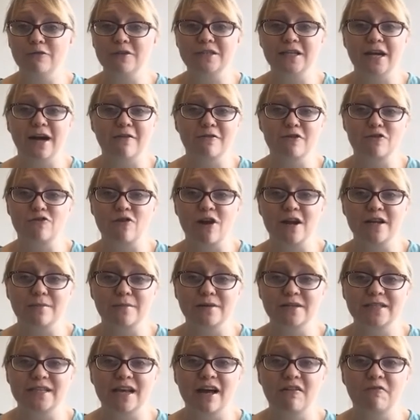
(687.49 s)
Obviously, I haven't tried
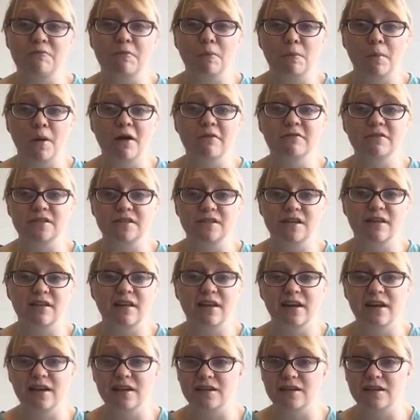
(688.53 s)
it myself, but parents say that